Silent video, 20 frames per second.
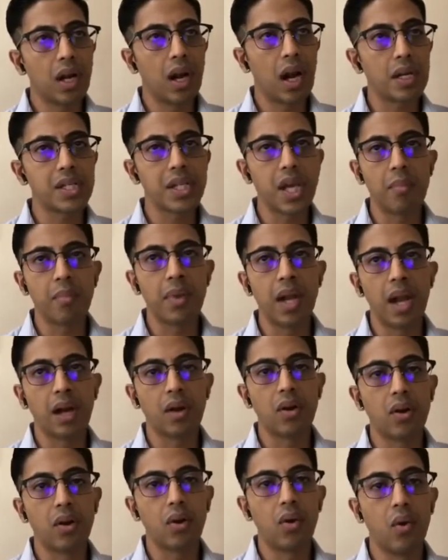our chairman
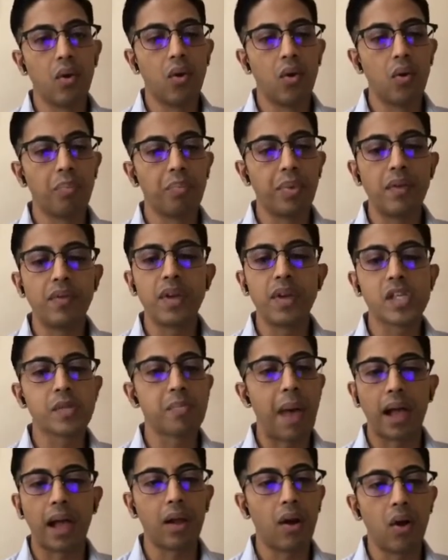had got no previous
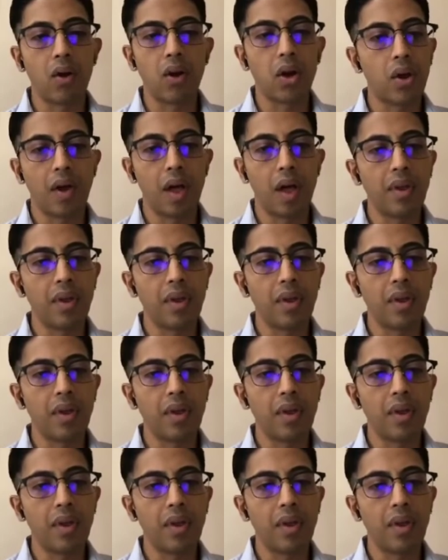background of